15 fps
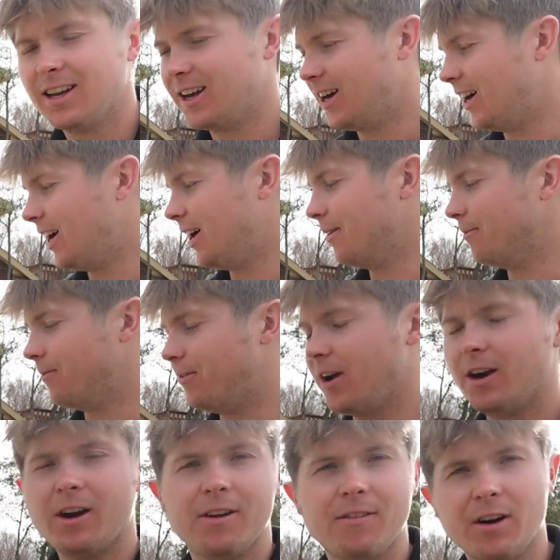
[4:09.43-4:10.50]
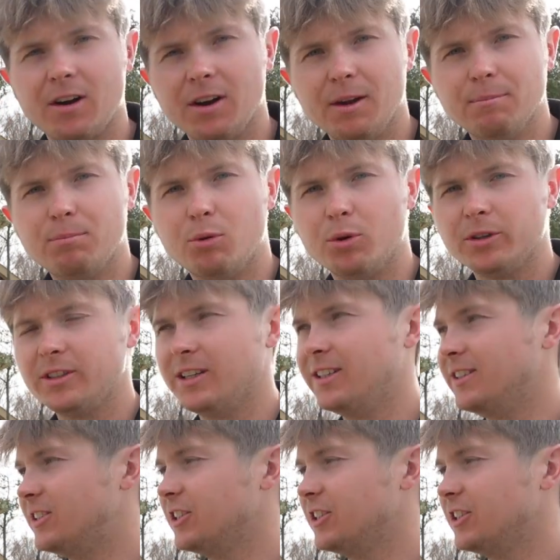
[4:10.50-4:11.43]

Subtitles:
very, very important